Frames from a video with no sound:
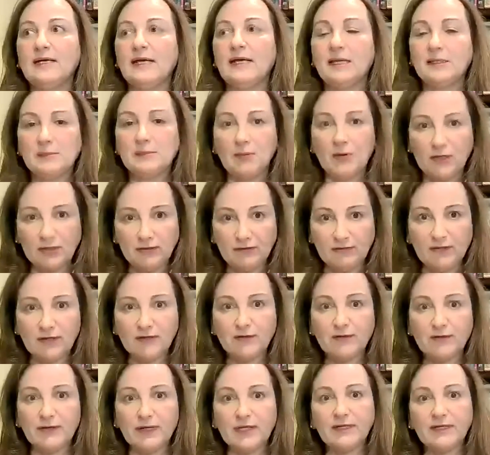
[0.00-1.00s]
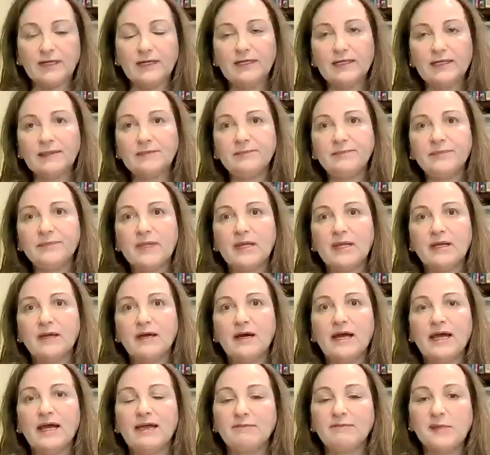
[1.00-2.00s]
as part of the curriculum.
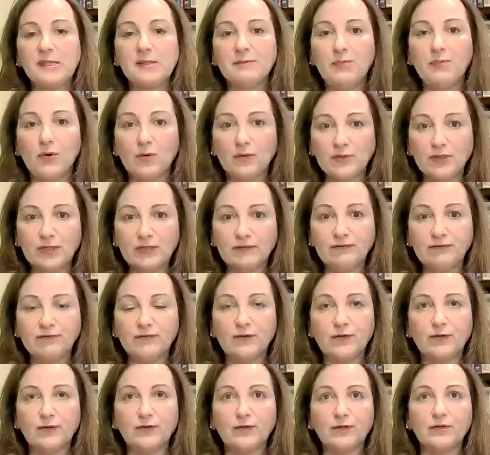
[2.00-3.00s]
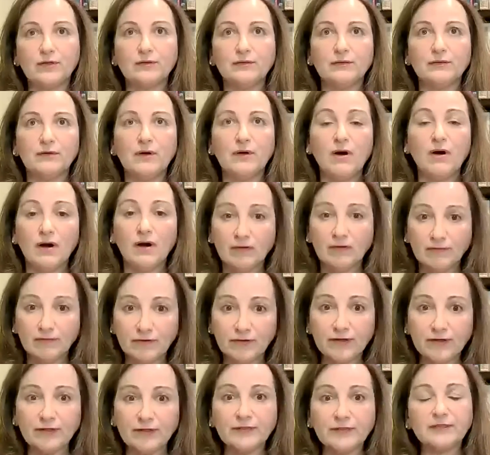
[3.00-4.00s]
I have spoken for
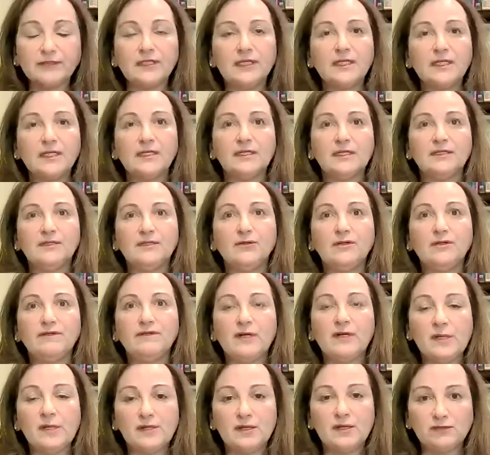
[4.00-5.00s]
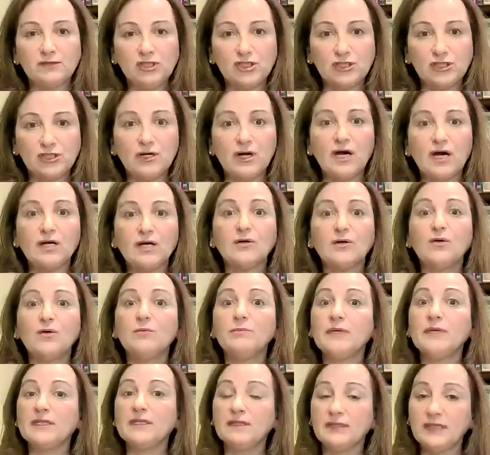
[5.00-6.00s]
Harvard, University of
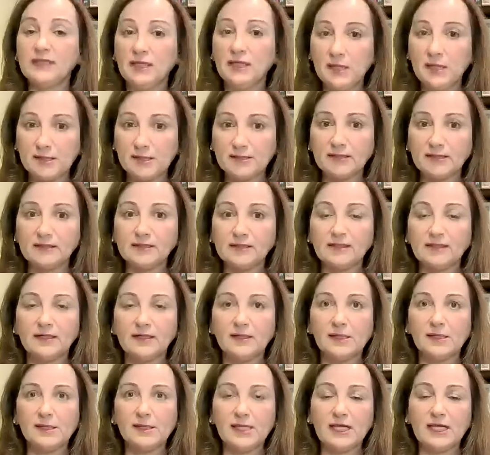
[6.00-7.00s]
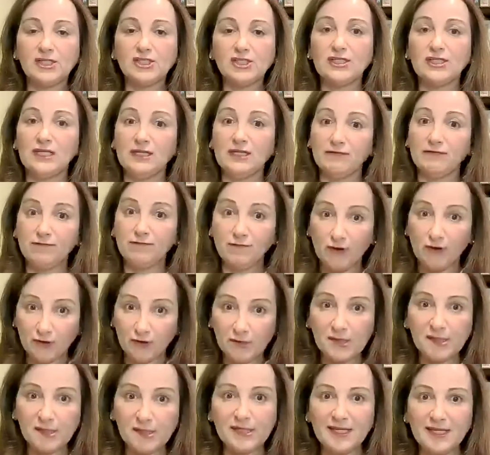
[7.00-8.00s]
Chicago, Middle Eastern section in
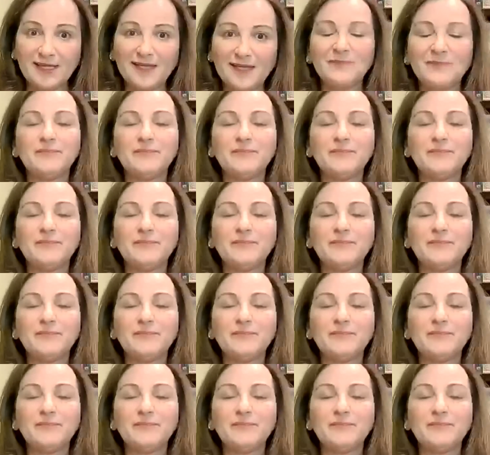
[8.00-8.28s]
Farsi.